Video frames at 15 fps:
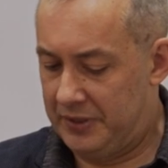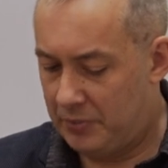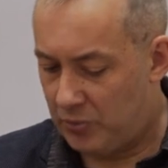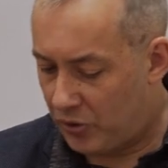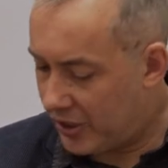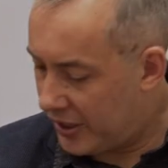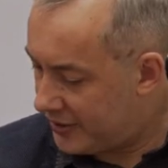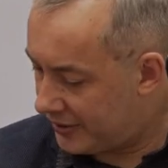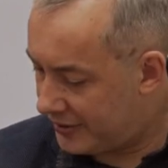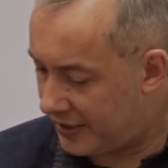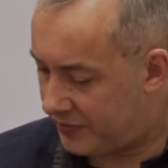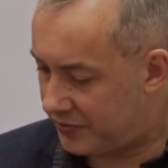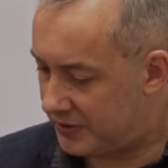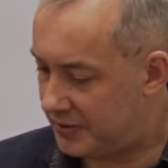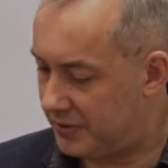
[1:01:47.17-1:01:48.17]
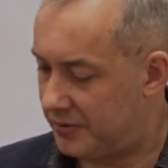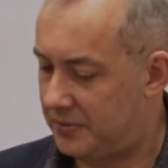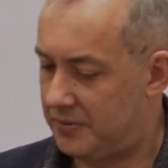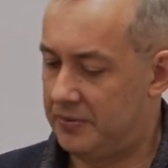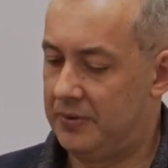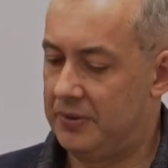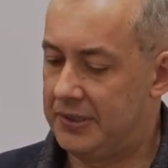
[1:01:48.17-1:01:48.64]
democratic deficit
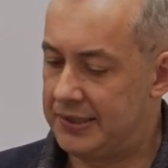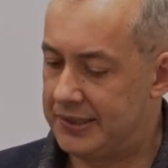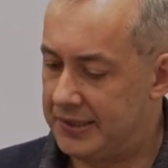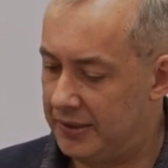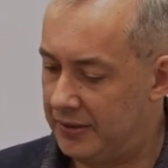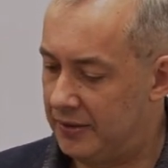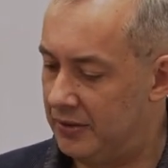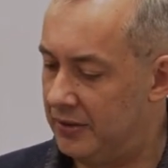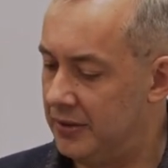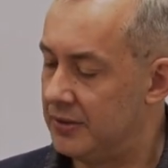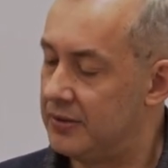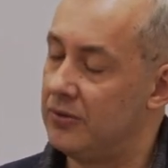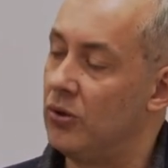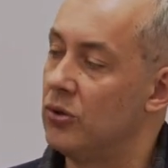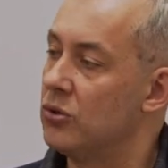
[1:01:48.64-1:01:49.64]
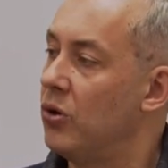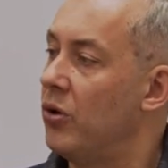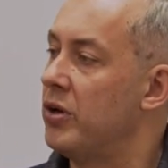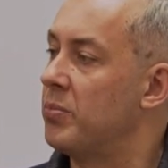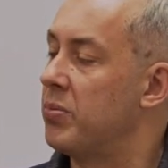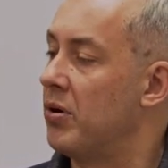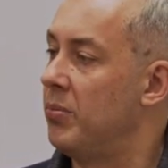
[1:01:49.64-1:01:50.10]
still is
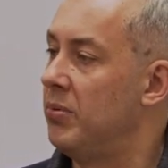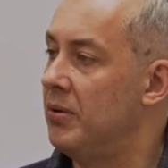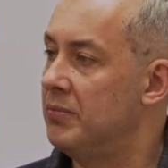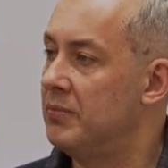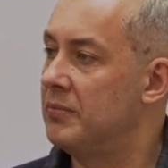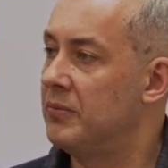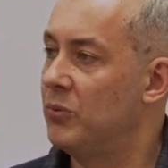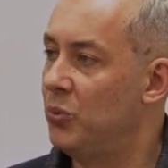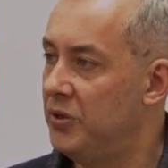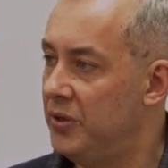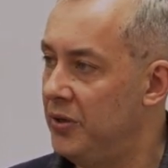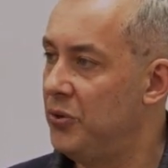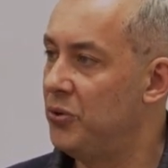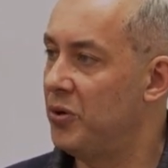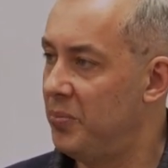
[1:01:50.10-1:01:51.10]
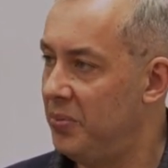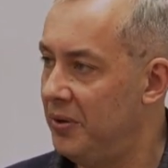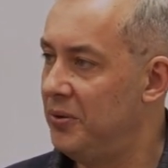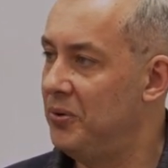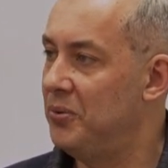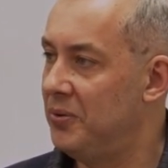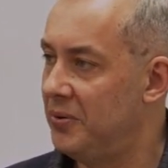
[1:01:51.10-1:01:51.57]
ongoing problem within
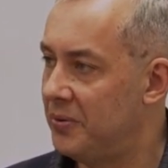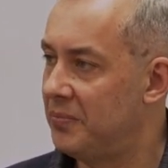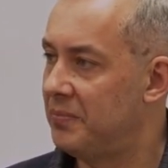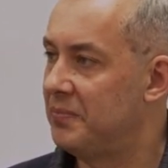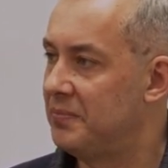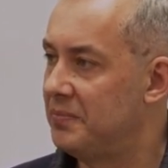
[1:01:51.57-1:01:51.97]
European Union.